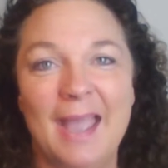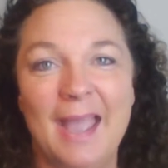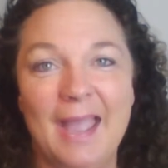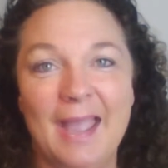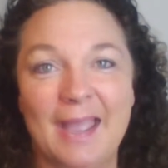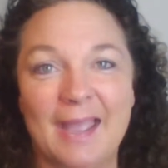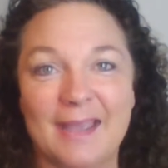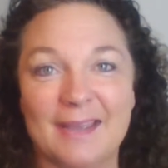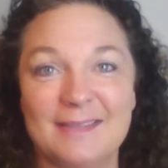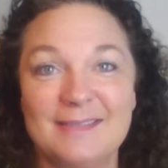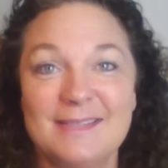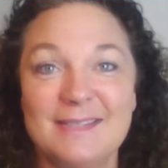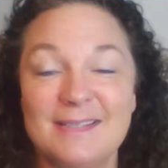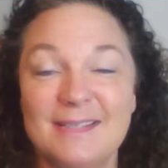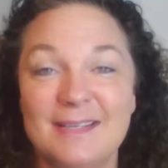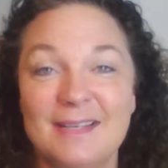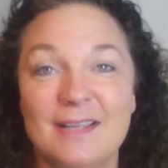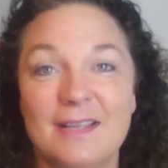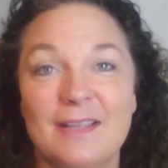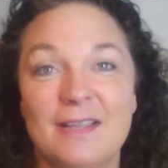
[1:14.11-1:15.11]
And
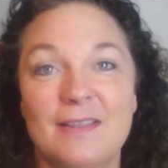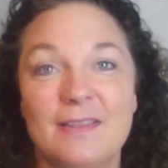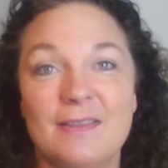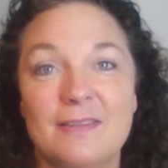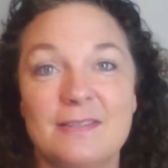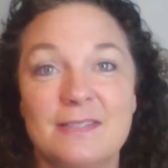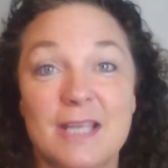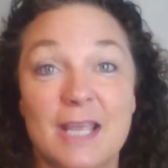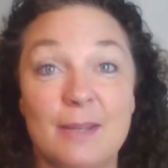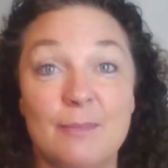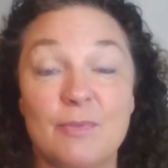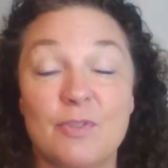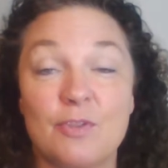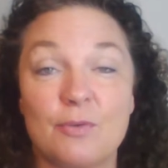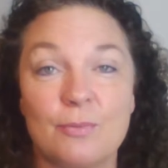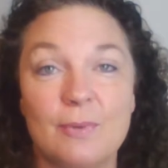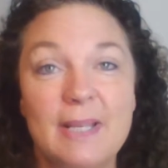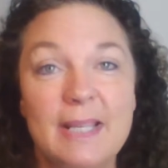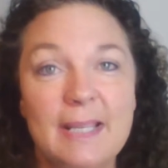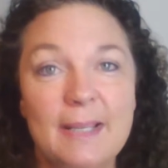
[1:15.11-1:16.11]
type
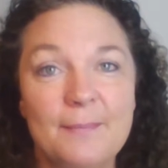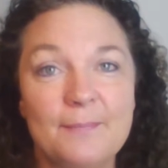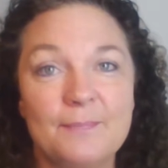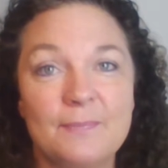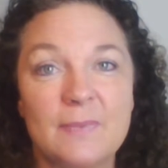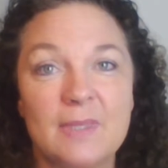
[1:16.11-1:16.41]
3,